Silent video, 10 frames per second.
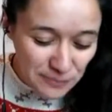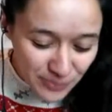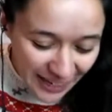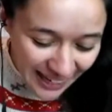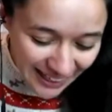
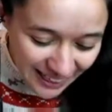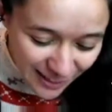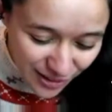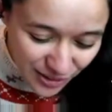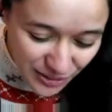
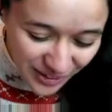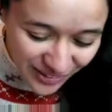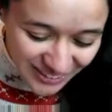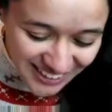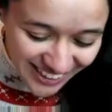Hello,
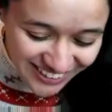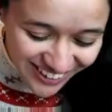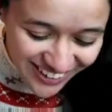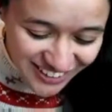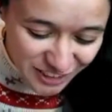all sounds
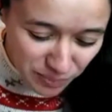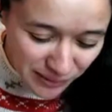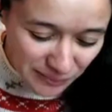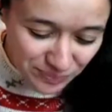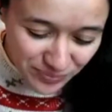on,
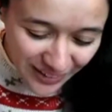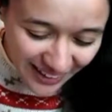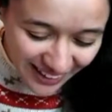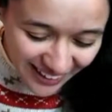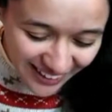super.
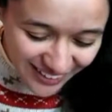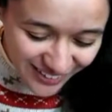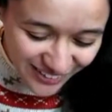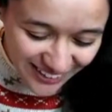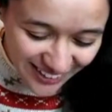
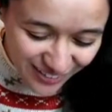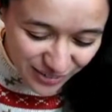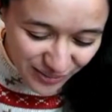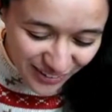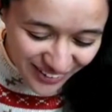Turning in
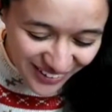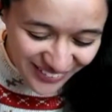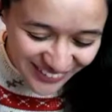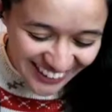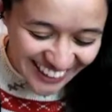from all
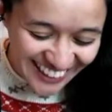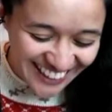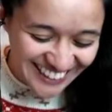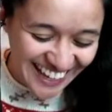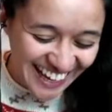over.
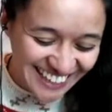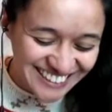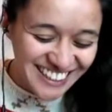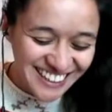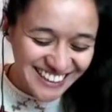Nice.
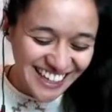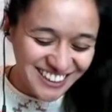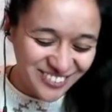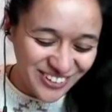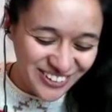That's
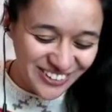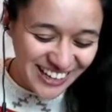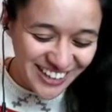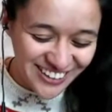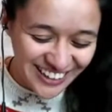super cool.
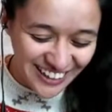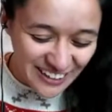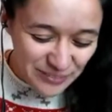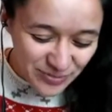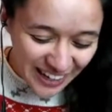Thank you, Nick.
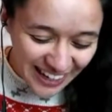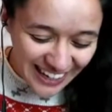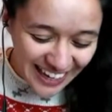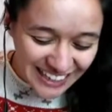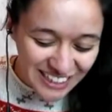Hey,
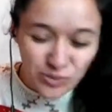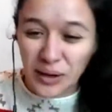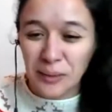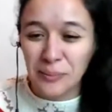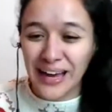Alice,
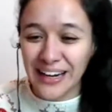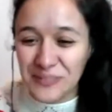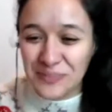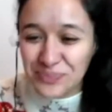welcome back.